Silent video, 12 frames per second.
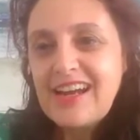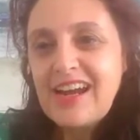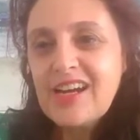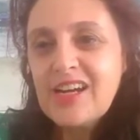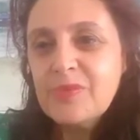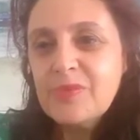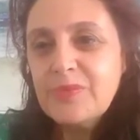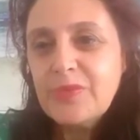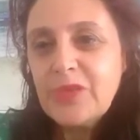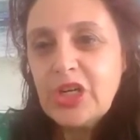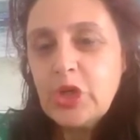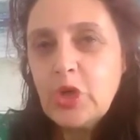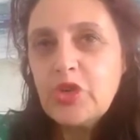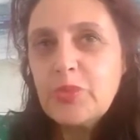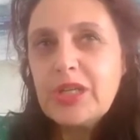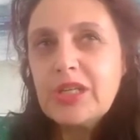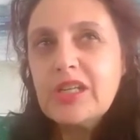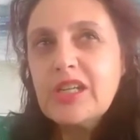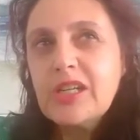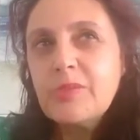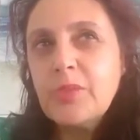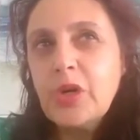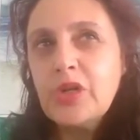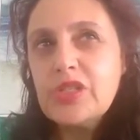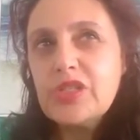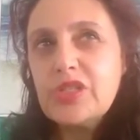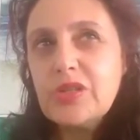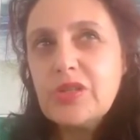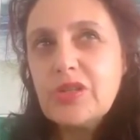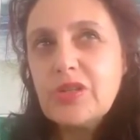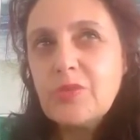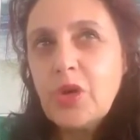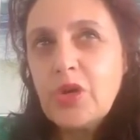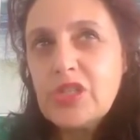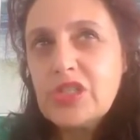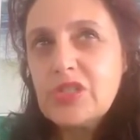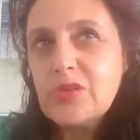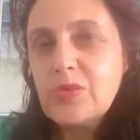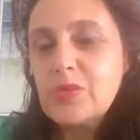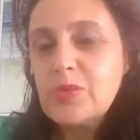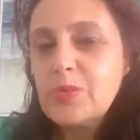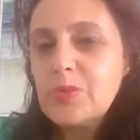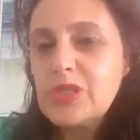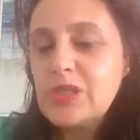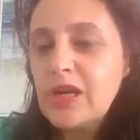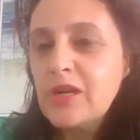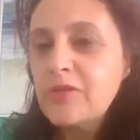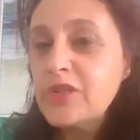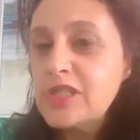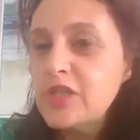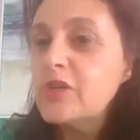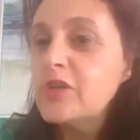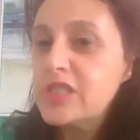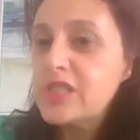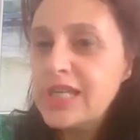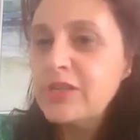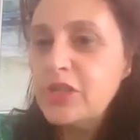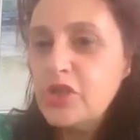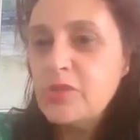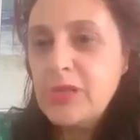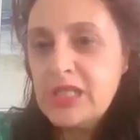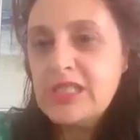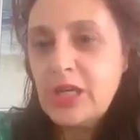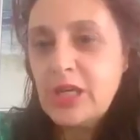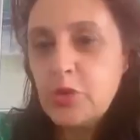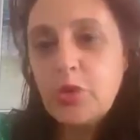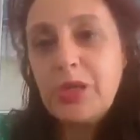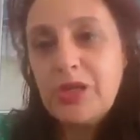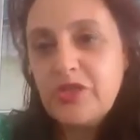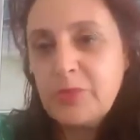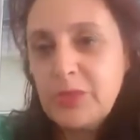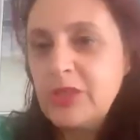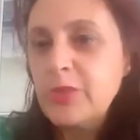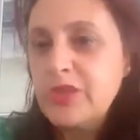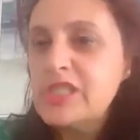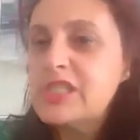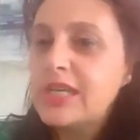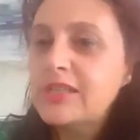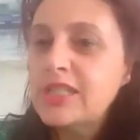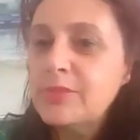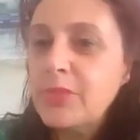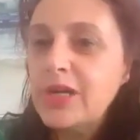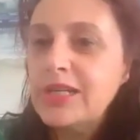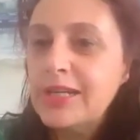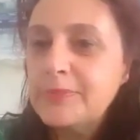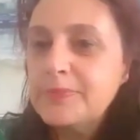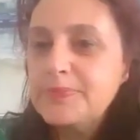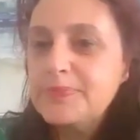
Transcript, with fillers: um, that I know of, but most most uh, physios that say they do men's health will be familiar with this technique by now.